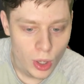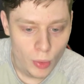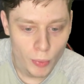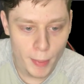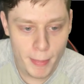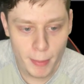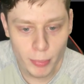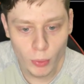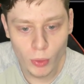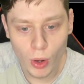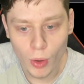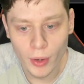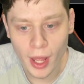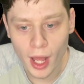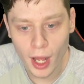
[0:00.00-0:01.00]
remember,
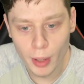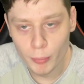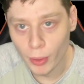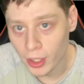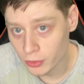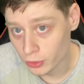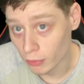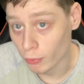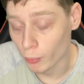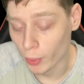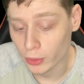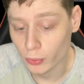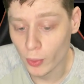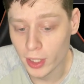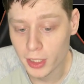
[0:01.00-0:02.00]
on that Outbreak server
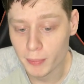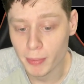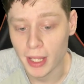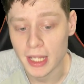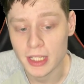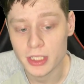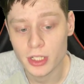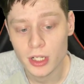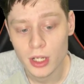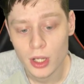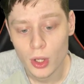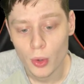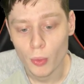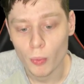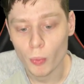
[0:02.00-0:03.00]
resurrection page,
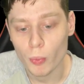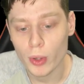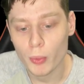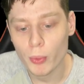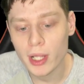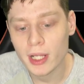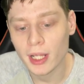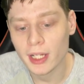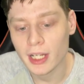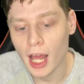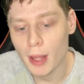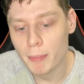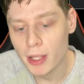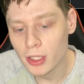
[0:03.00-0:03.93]
when we clicked IP